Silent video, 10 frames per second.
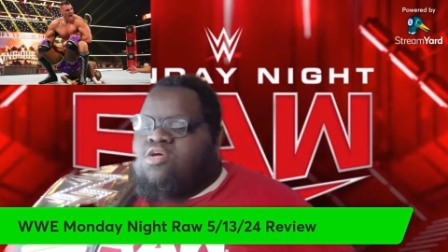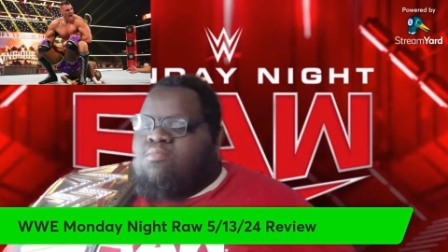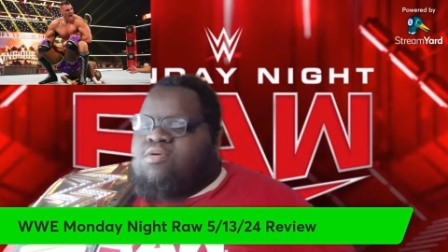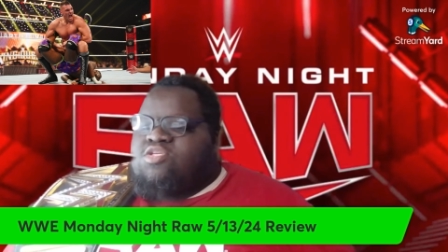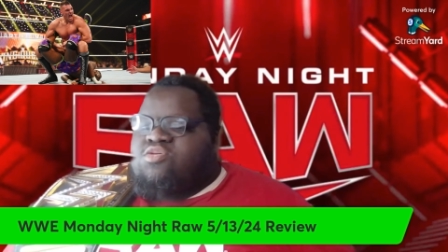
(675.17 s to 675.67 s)

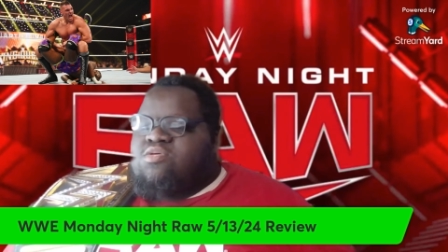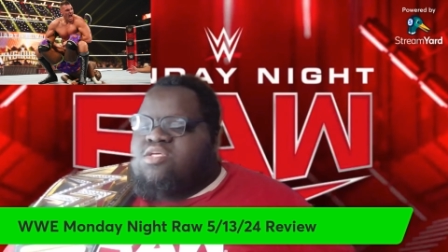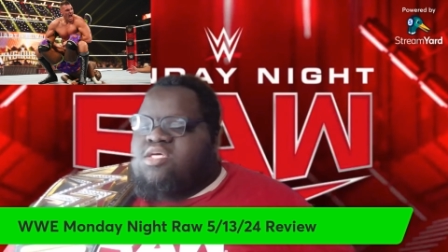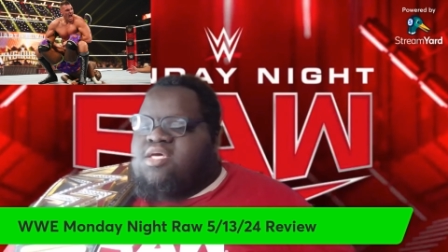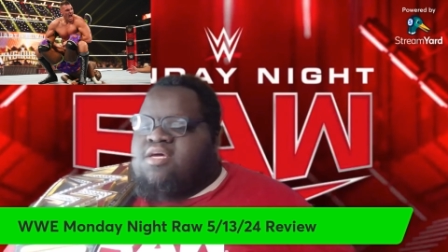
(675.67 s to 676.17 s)
but she would
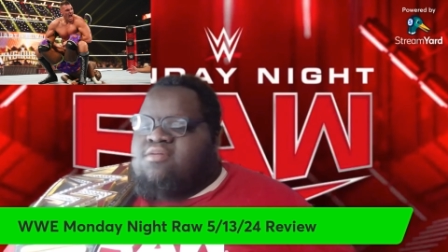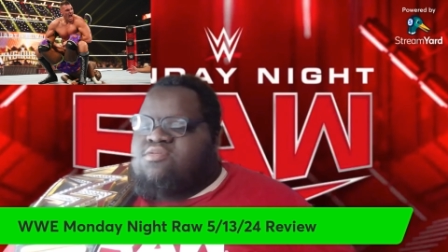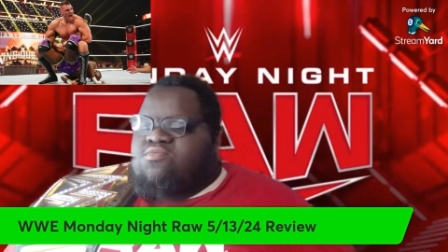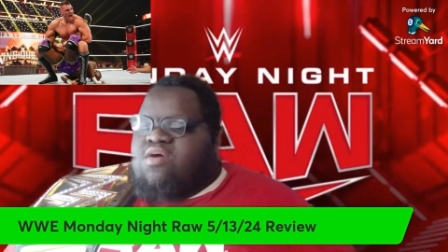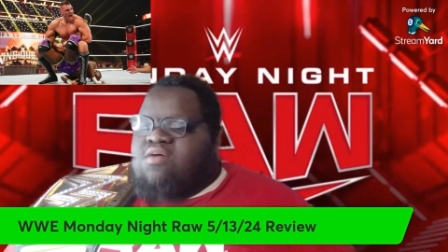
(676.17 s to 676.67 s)
get
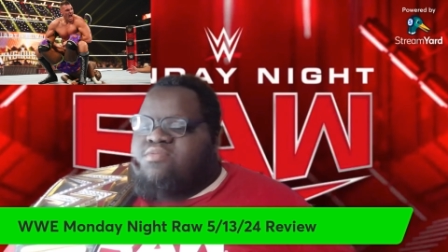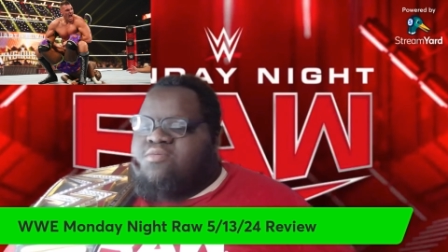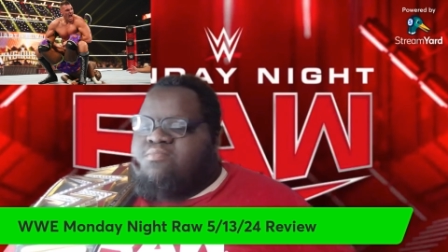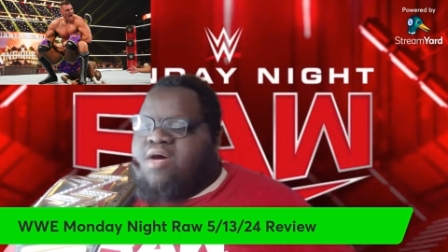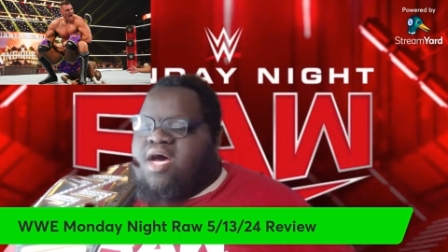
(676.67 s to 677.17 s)

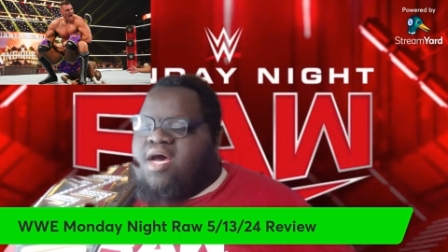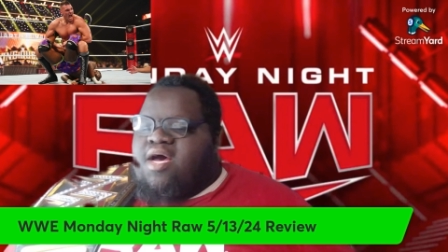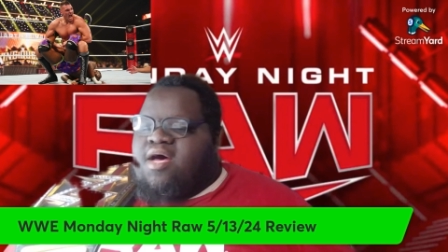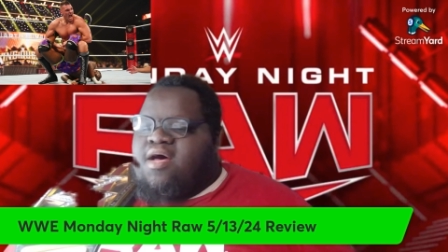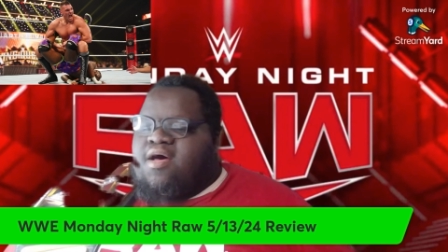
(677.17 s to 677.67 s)
interrupted
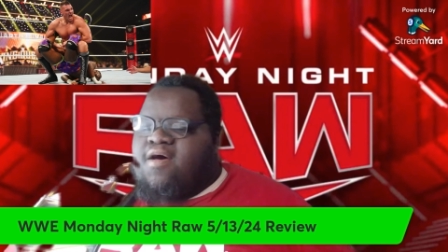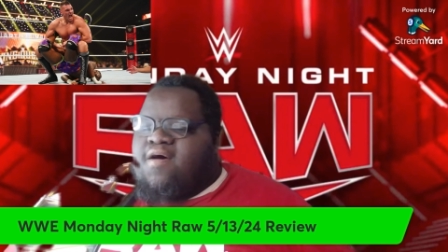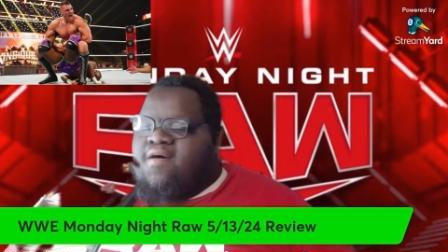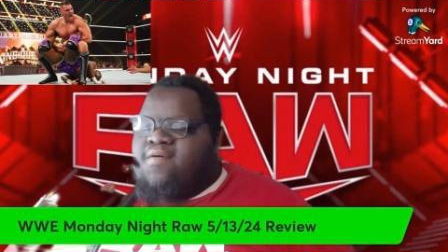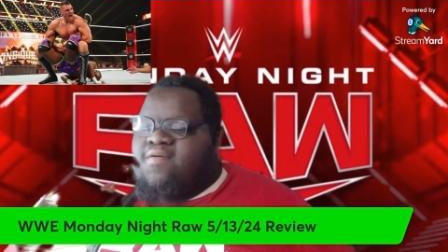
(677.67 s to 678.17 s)

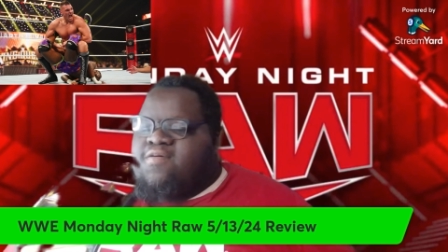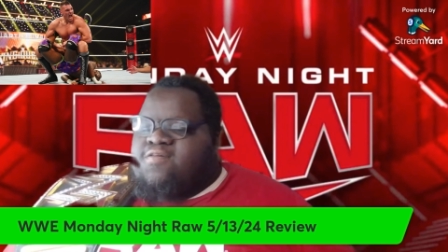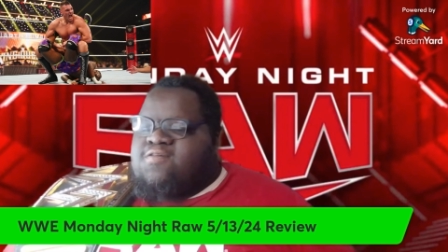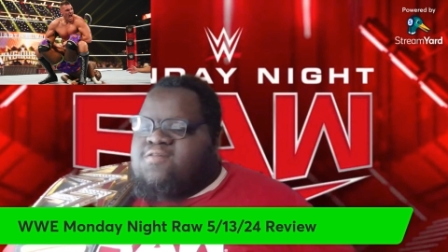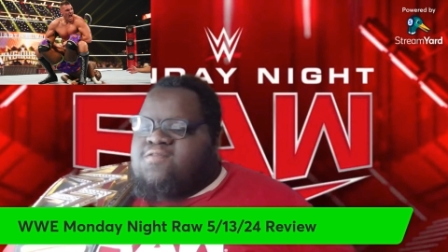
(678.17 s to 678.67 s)
by
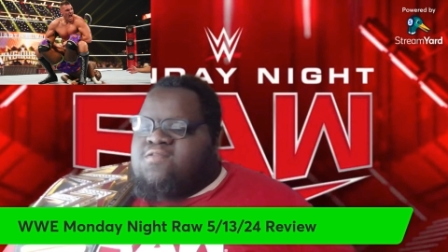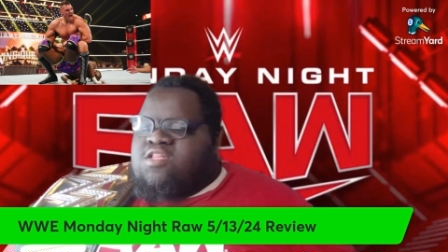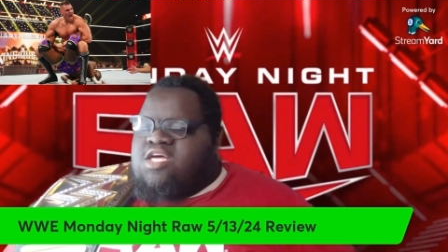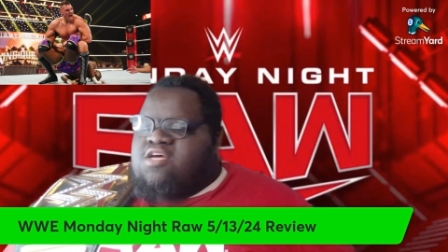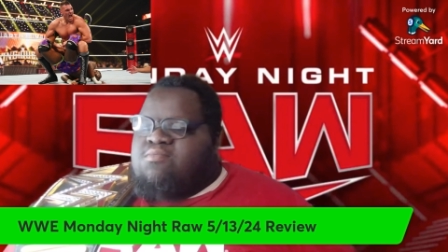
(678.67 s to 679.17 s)

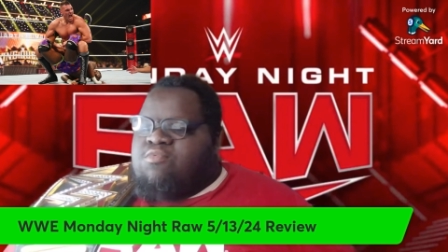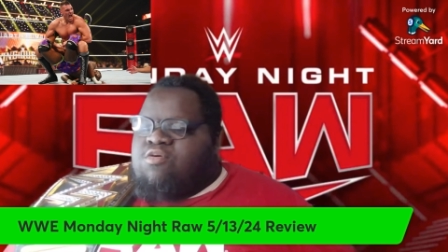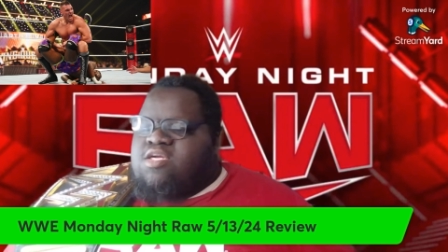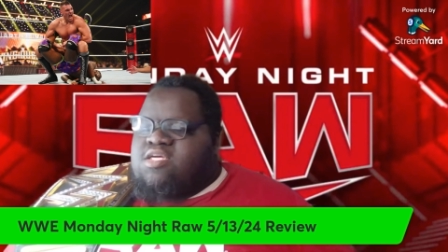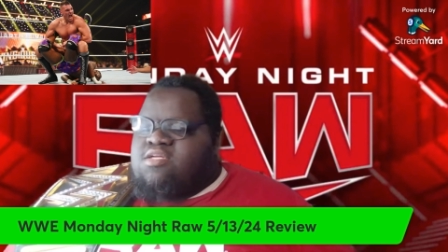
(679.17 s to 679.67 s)
Liv
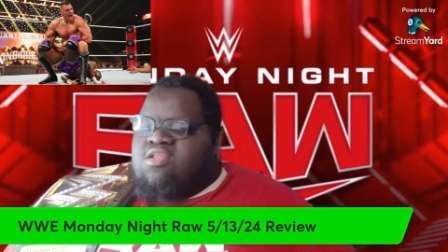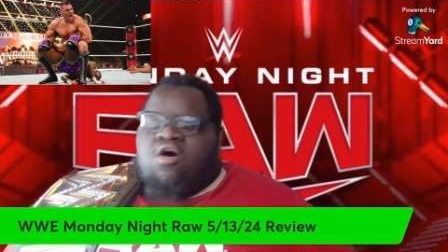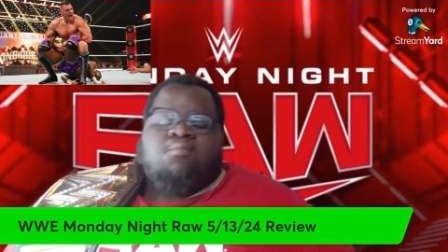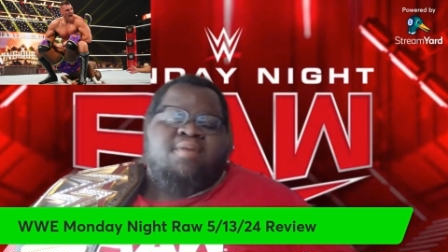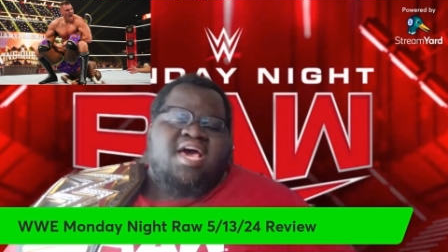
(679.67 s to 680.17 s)
Morgan.
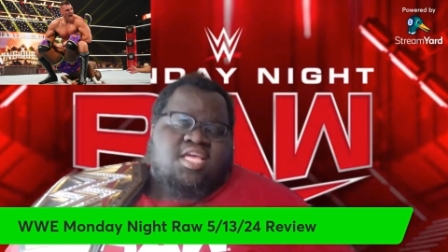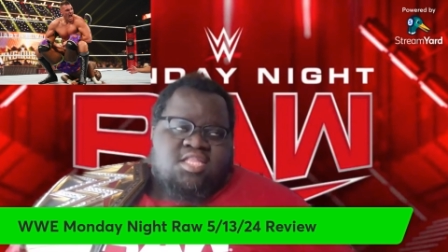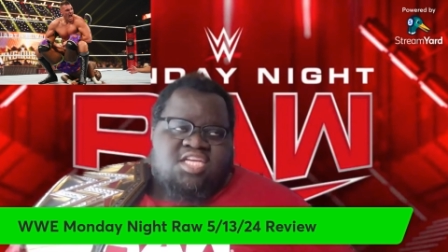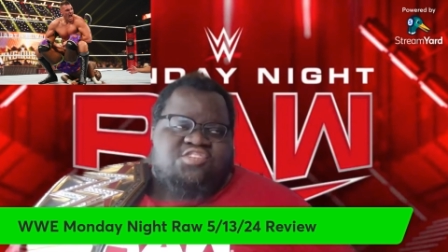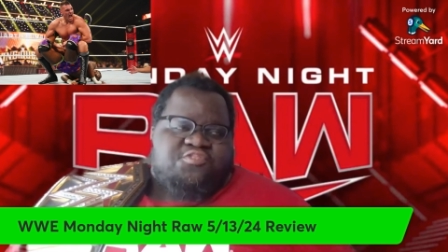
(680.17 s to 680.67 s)
No, Becky
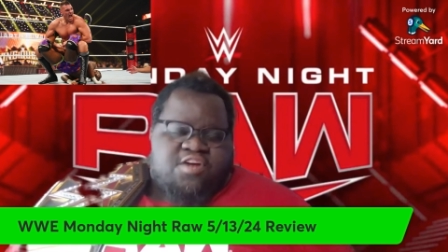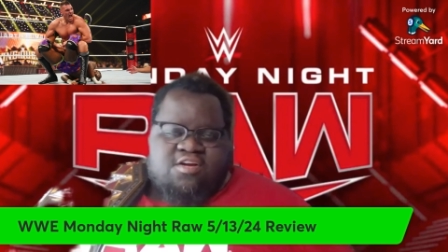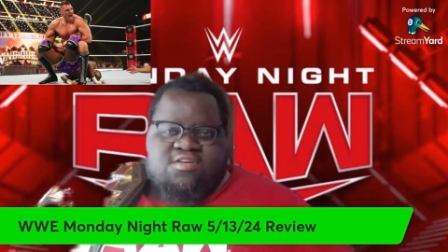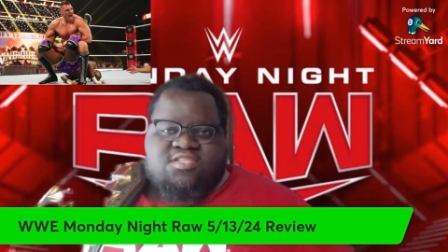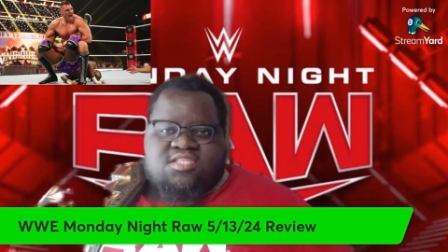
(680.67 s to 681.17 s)
Lynch
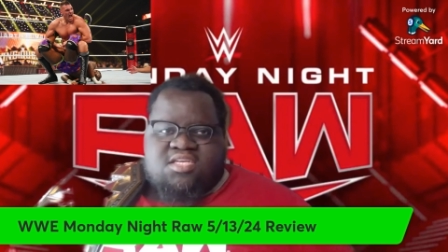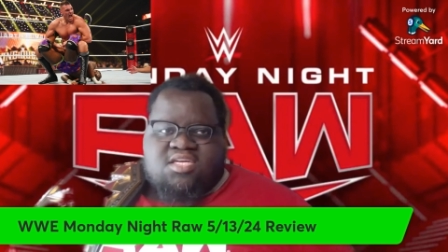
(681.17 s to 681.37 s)
first.